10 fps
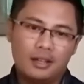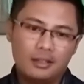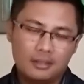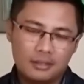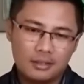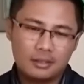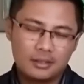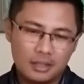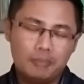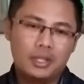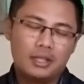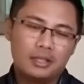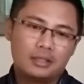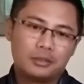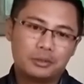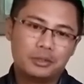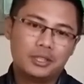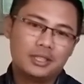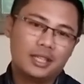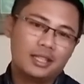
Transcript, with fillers: are some methods to do this,